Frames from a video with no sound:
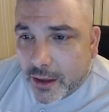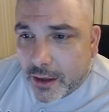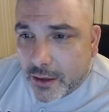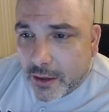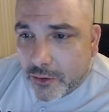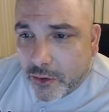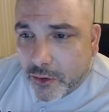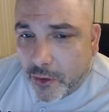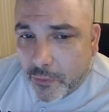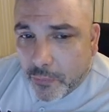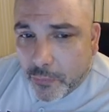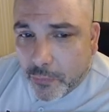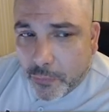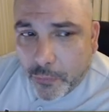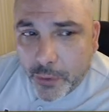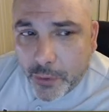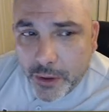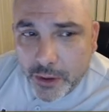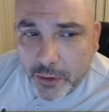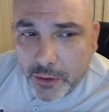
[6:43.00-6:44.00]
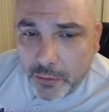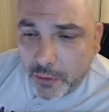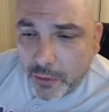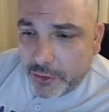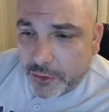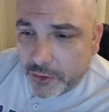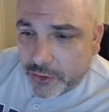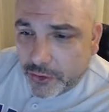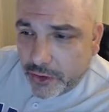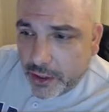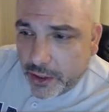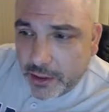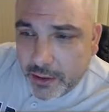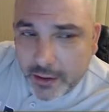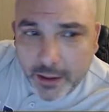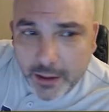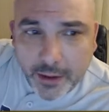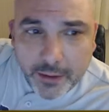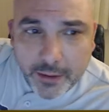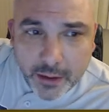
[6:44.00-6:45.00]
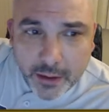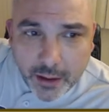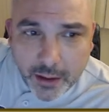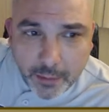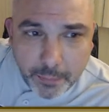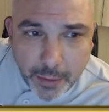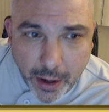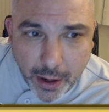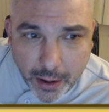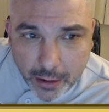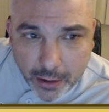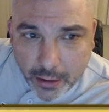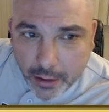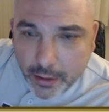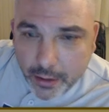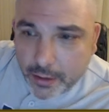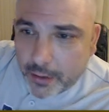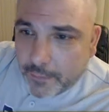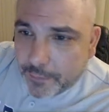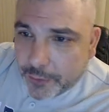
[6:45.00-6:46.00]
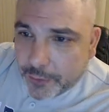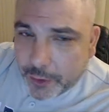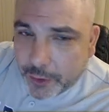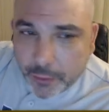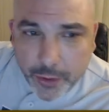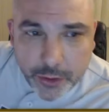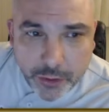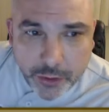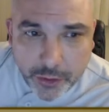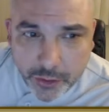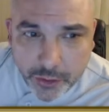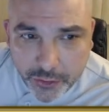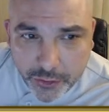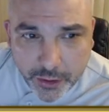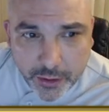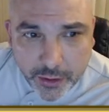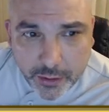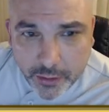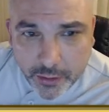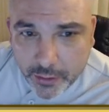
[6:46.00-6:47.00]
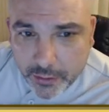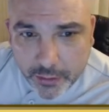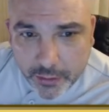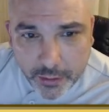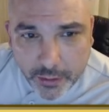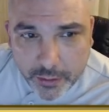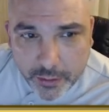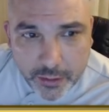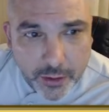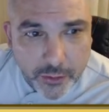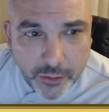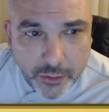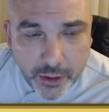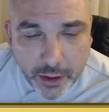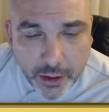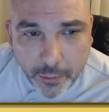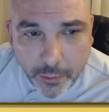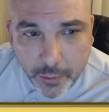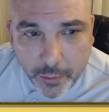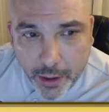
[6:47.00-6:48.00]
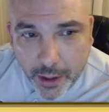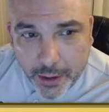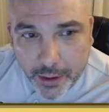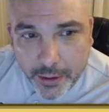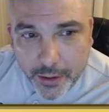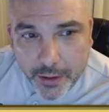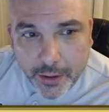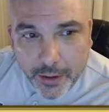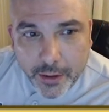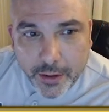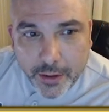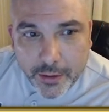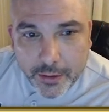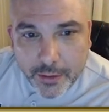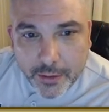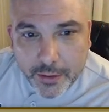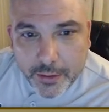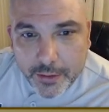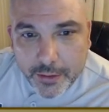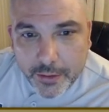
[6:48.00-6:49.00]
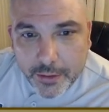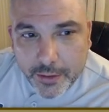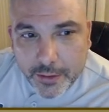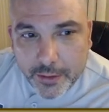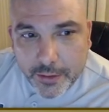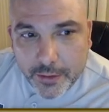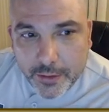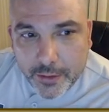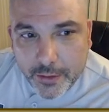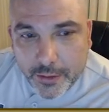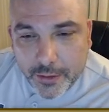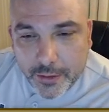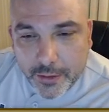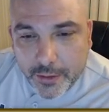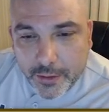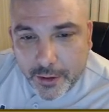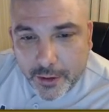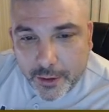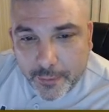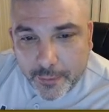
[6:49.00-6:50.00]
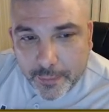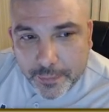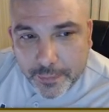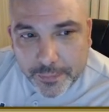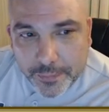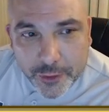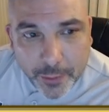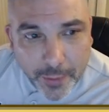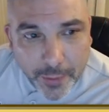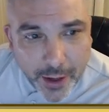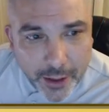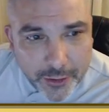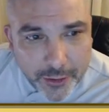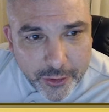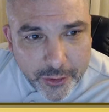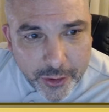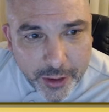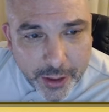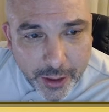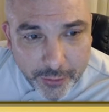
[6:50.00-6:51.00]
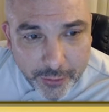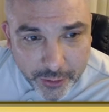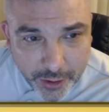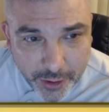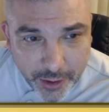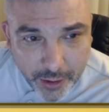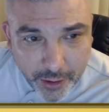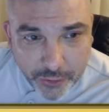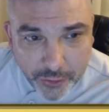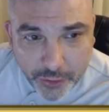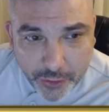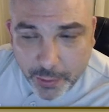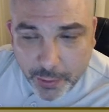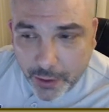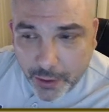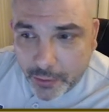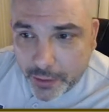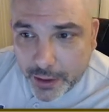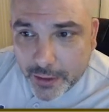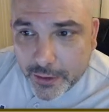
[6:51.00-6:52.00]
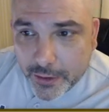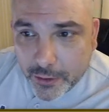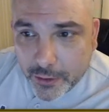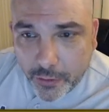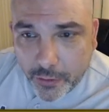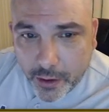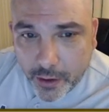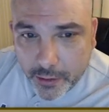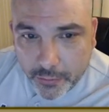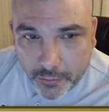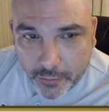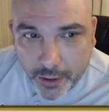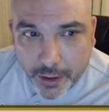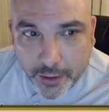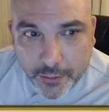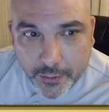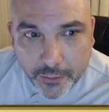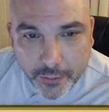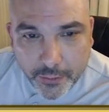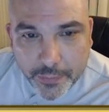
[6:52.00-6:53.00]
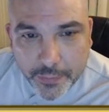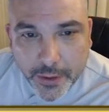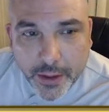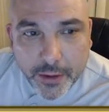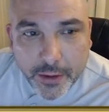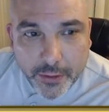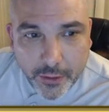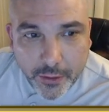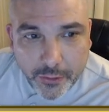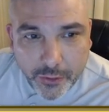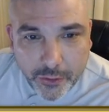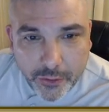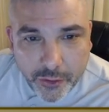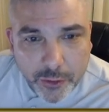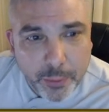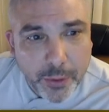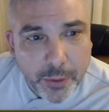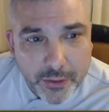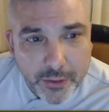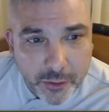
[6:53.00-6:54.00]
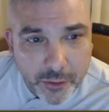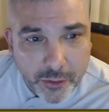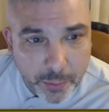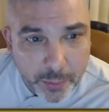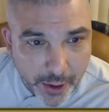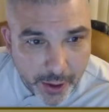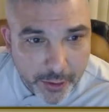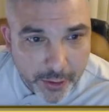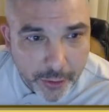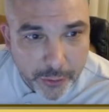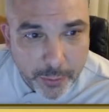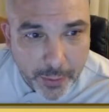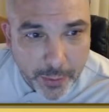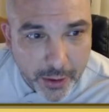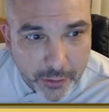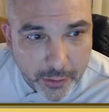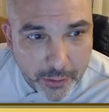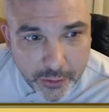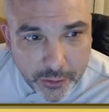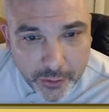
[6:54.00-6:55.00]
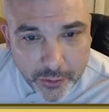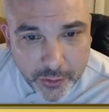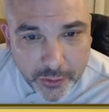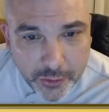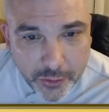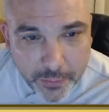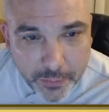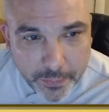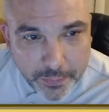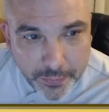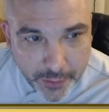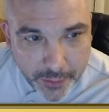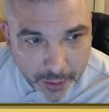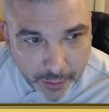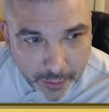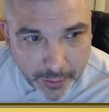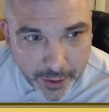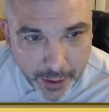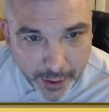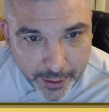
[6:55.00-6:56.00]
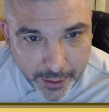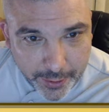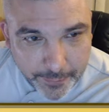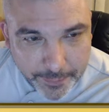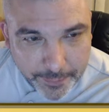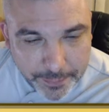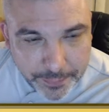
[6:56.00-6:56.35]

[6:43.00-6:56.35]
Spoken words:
So when you understand that the Kabbalah, the ritualistic things that go on, the gematria and everything else that's been going on in these false flags, that this is practiced by those Masons, okay,